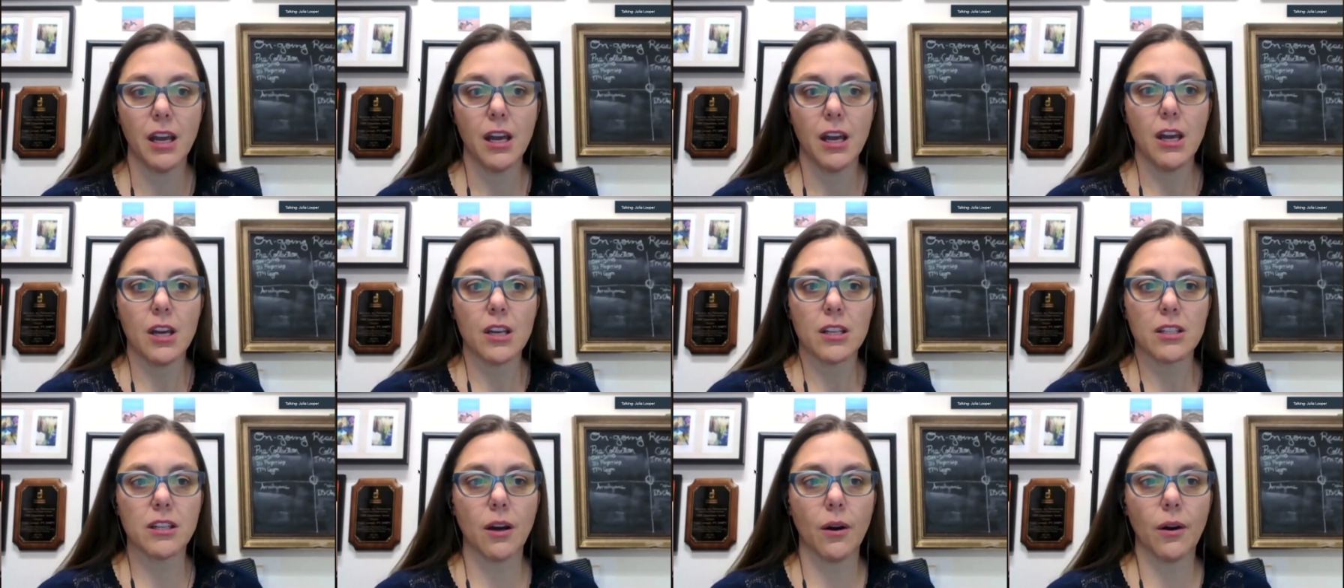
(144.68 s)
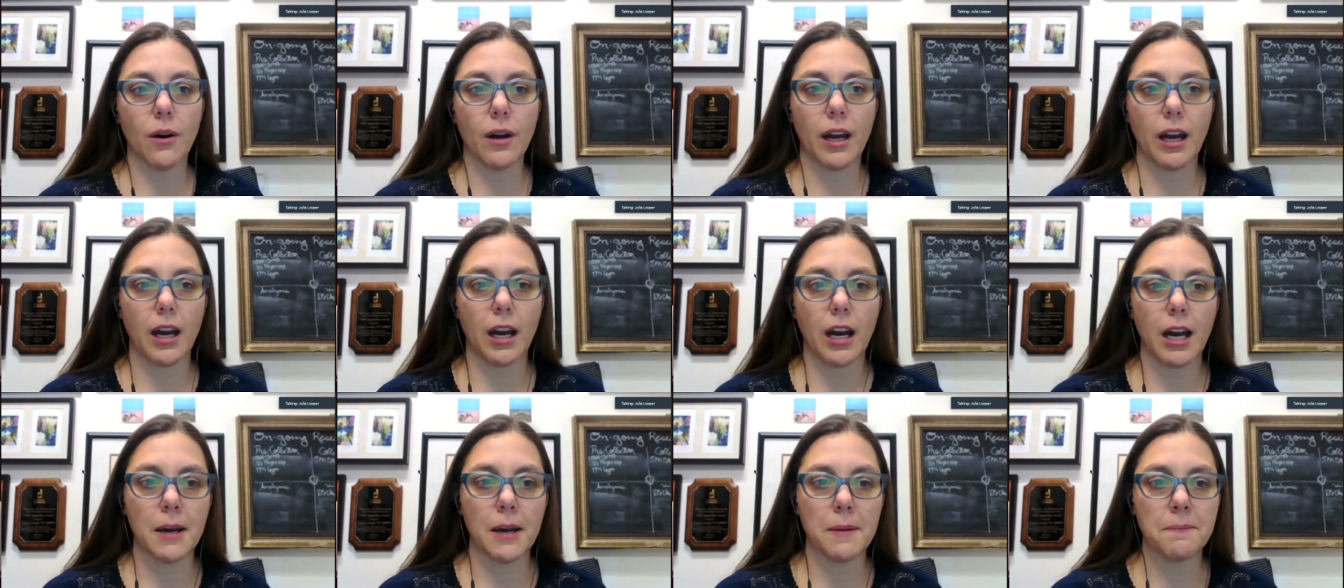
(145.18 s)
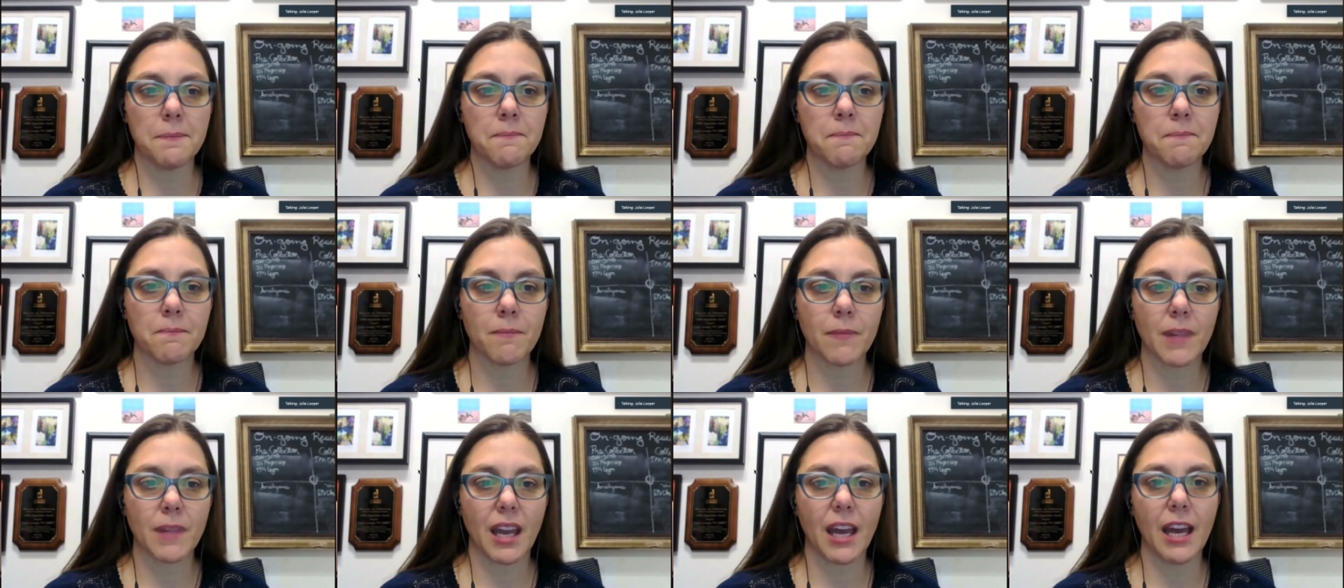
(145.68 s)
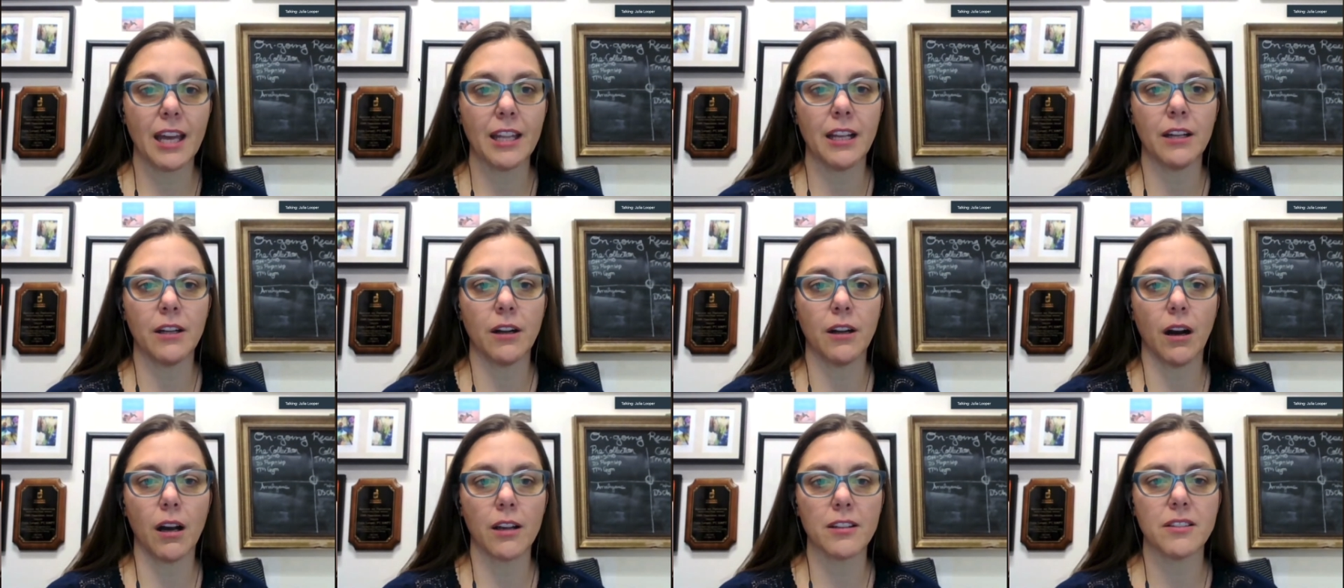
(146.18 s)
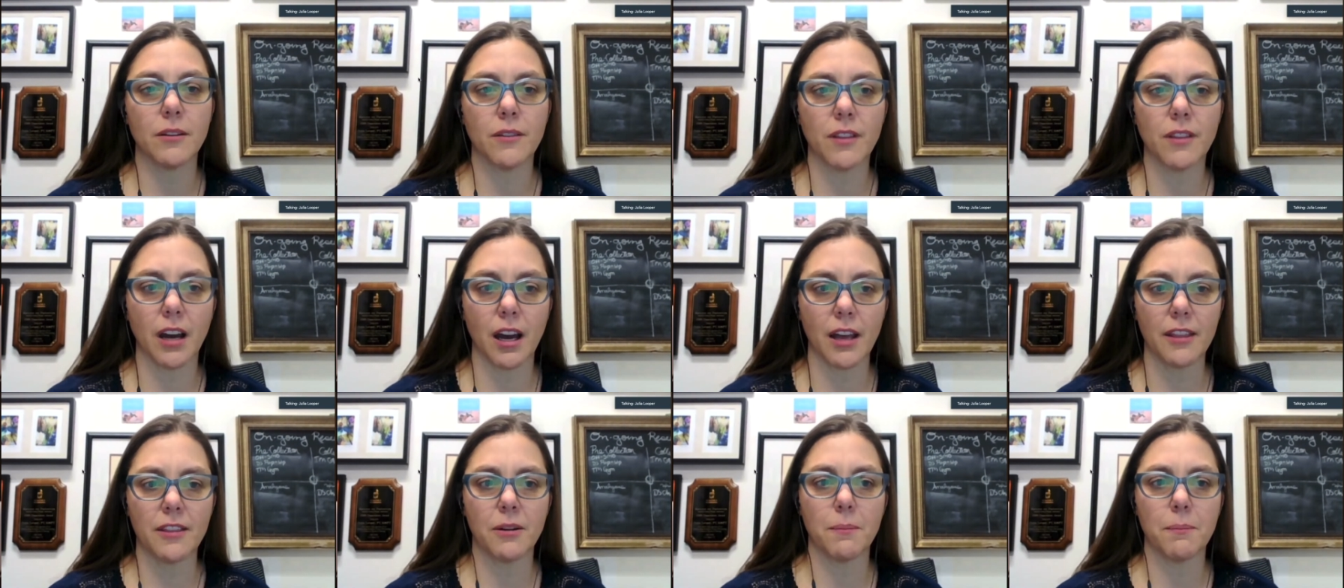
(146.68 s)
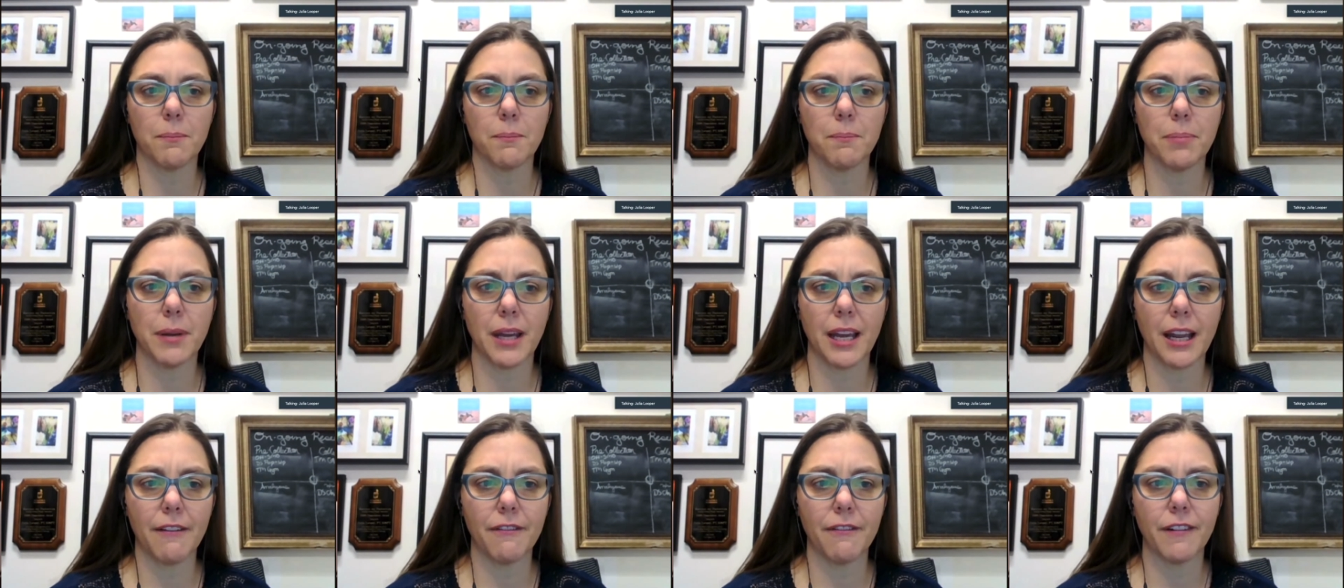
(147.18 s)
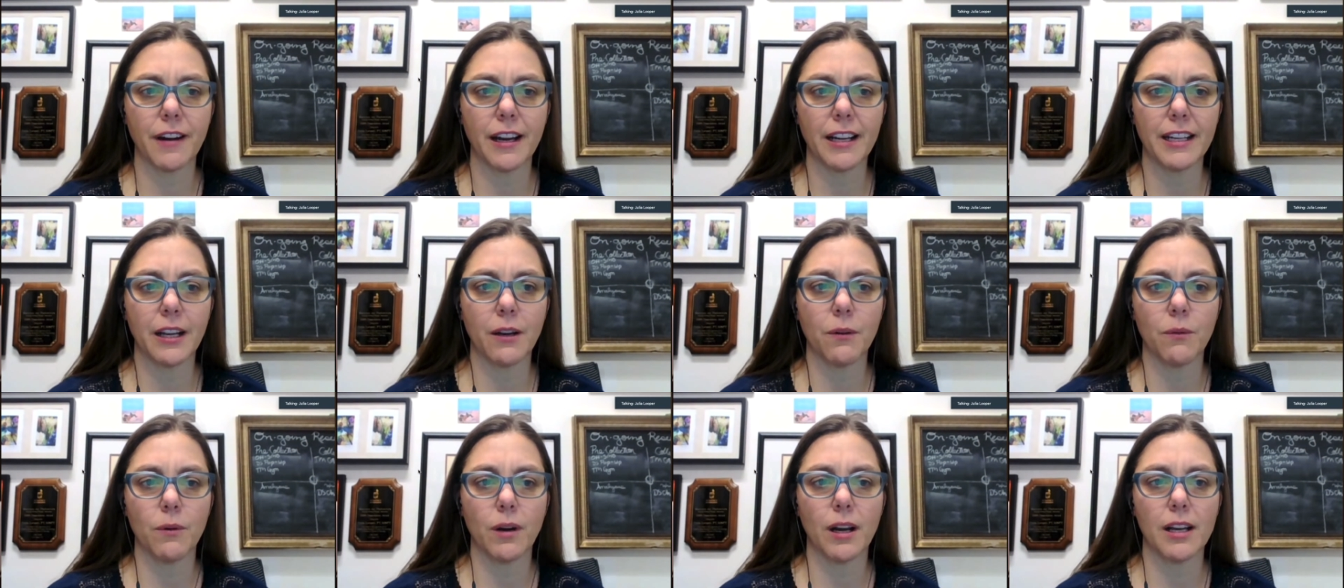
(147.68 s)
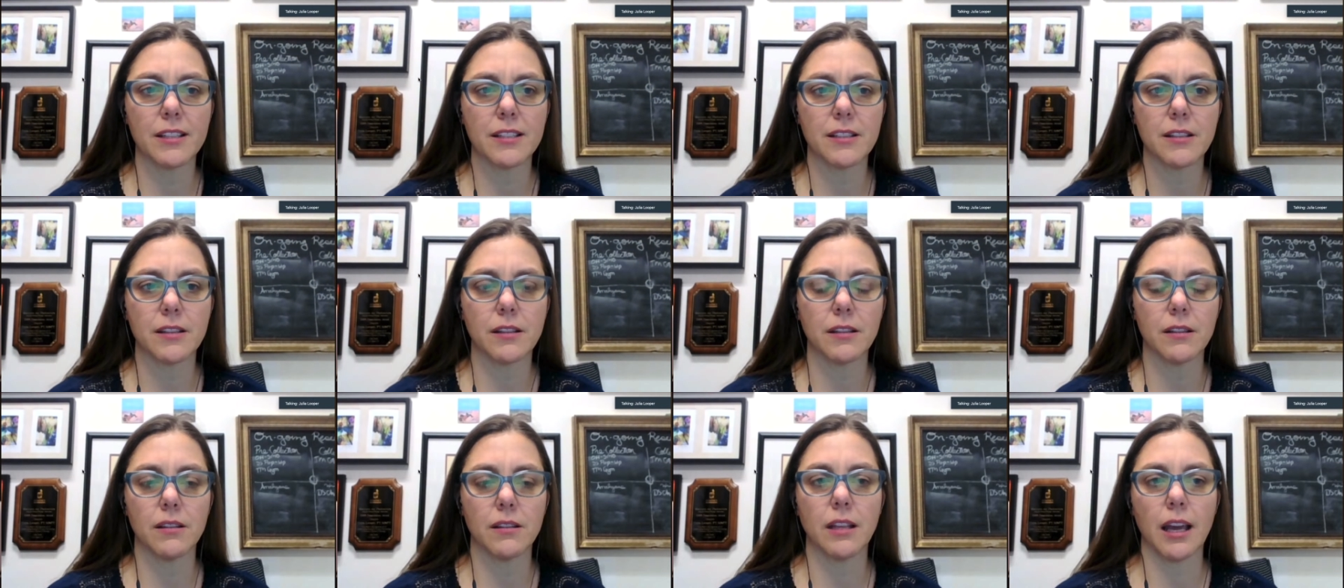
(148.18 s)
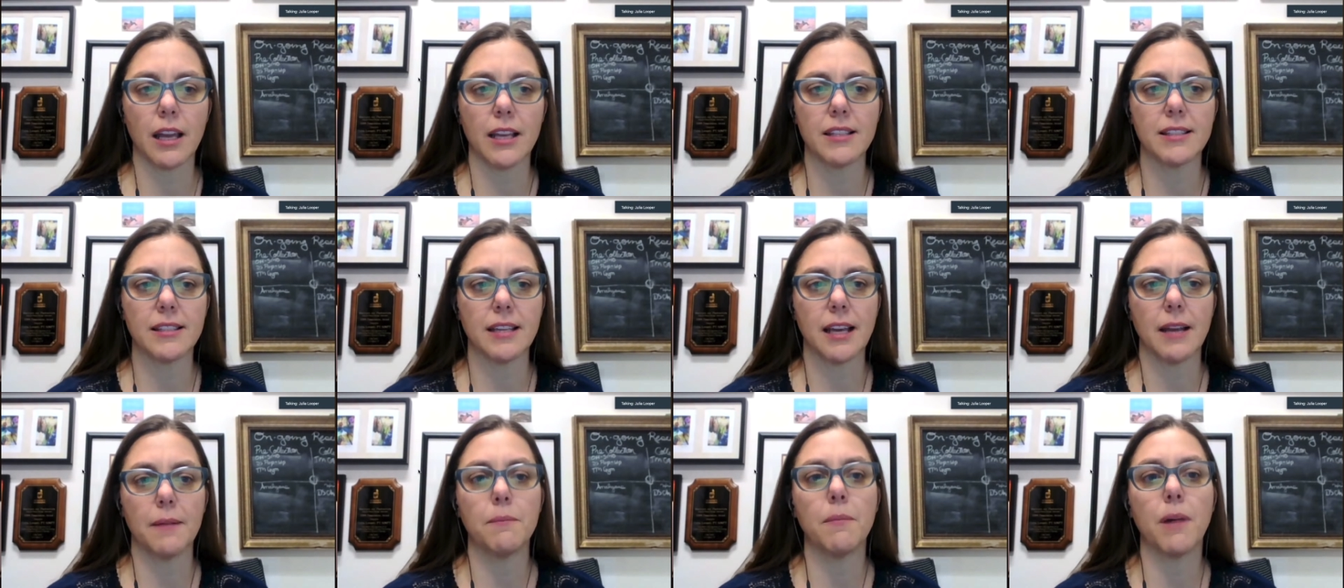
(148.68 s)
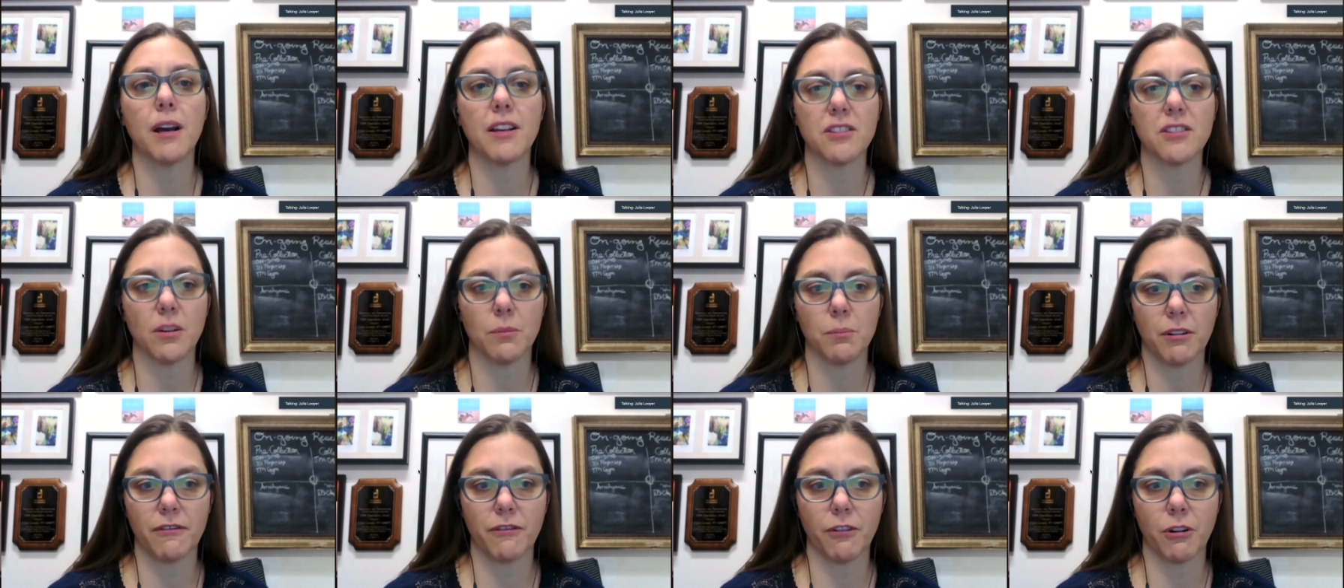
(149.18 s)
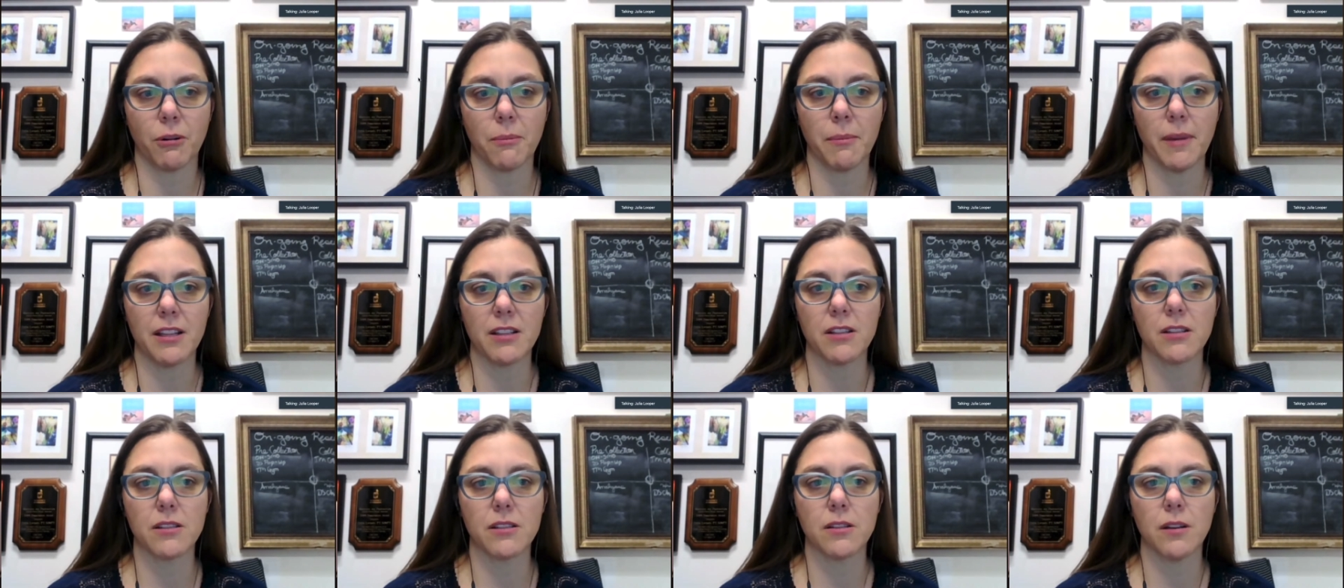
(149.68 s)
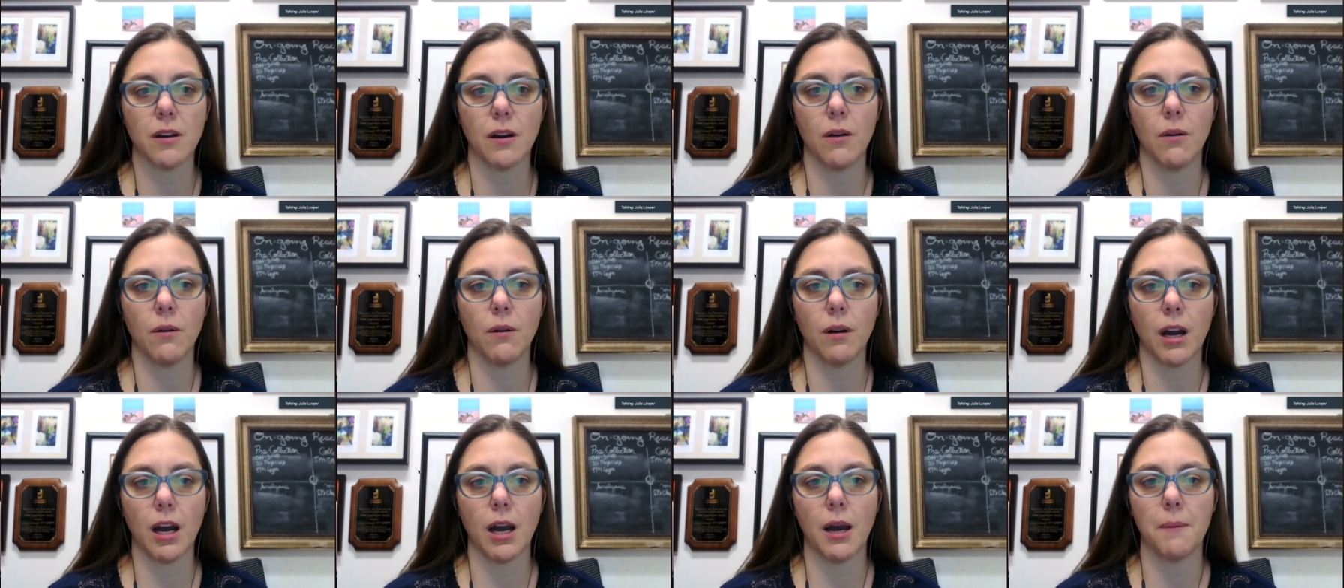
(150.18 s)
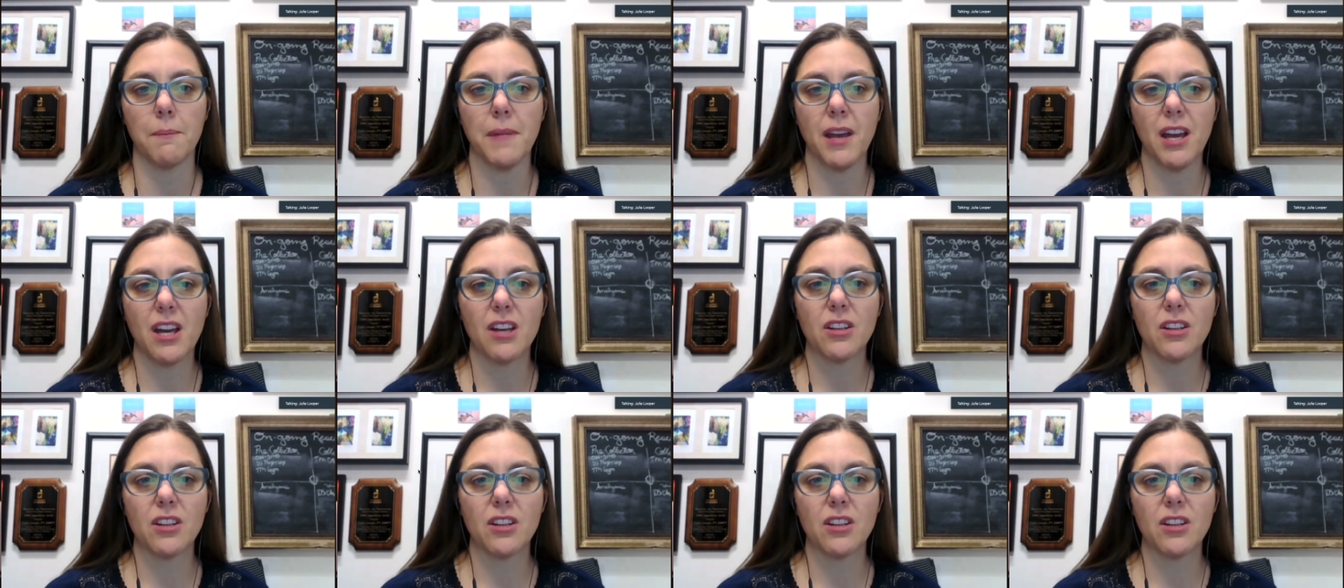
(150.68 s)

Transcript: So, um, and then also the other big finding was they said muscle performance, so um,